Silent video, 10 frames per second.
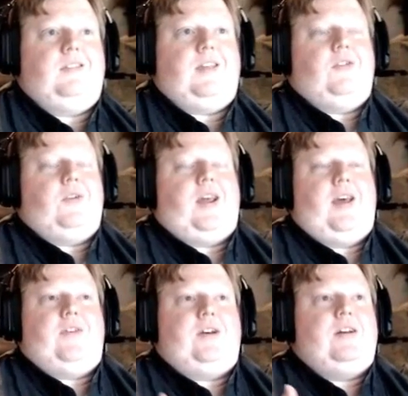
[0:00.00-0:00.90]
they don't
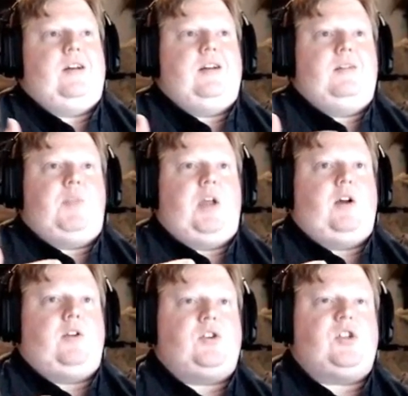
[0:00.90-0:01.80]
have a
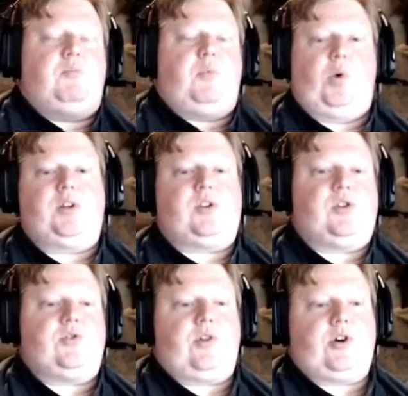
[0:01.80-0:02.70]
support
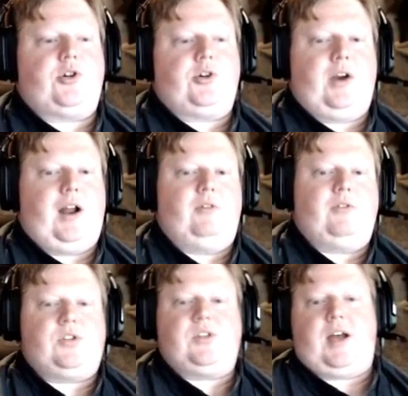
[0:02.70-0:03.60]
structure
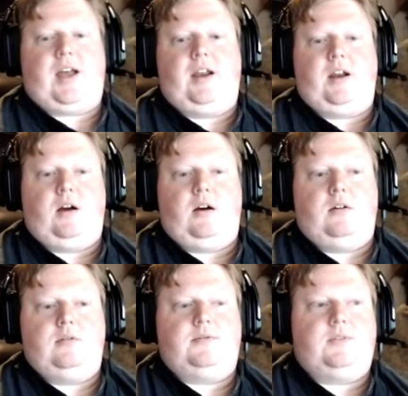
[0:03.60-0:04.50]
outside
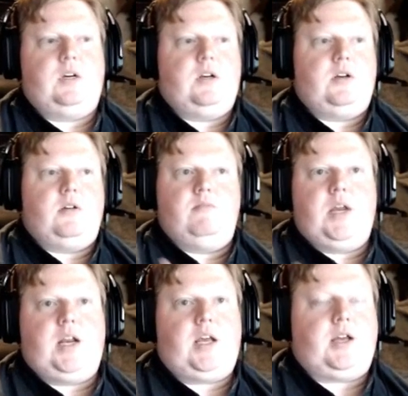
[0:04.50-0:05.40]
of
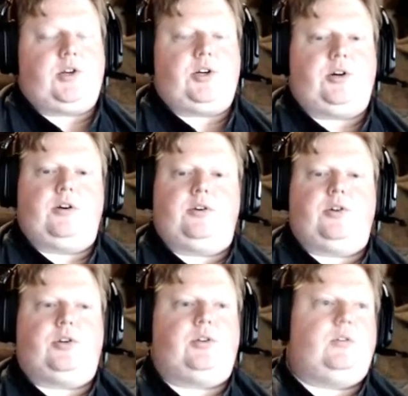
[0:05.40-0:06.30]
meeting at
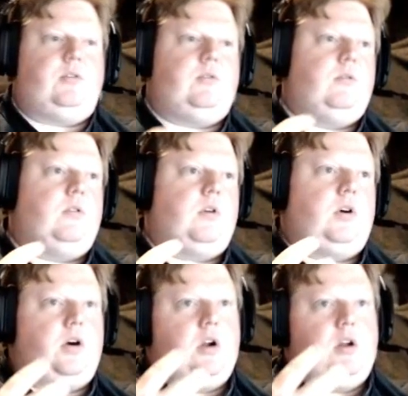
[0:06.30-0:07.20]
church,
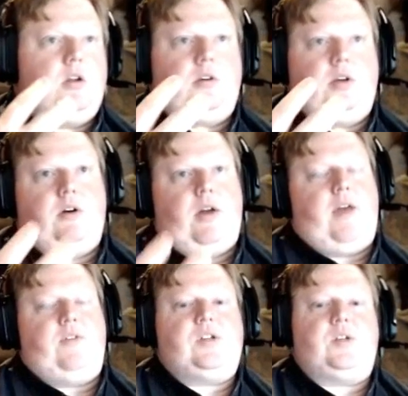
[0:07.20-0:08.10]
or
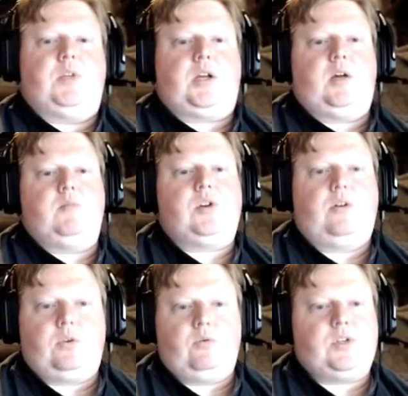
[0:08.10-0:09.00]
having someone that comes
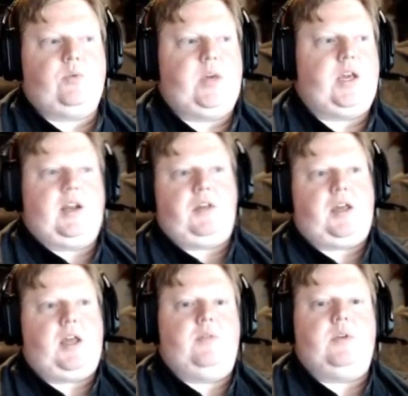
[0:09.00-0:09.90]
over once a week, and now they
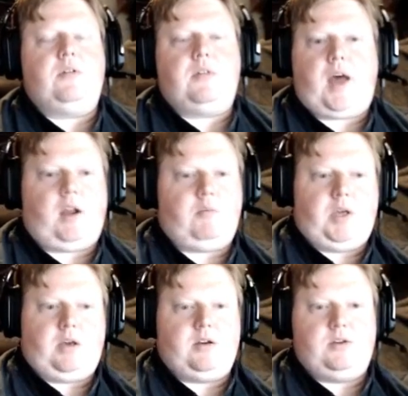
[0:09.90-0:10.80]
can't even do that
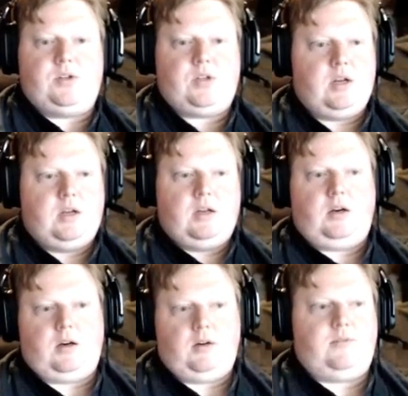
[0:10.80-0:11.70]
because
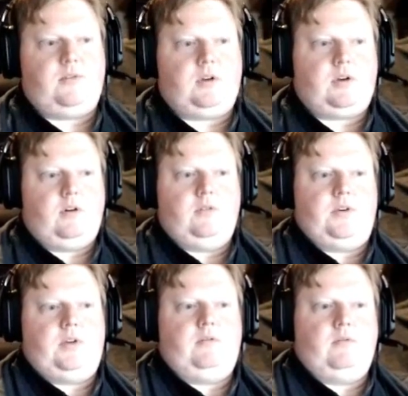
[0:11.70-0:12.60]
of the
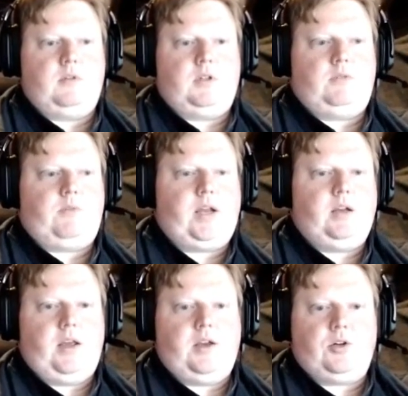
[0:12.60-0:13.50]
COVID
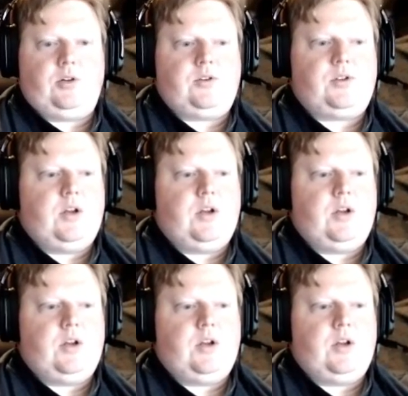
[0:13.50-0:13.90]
regulations.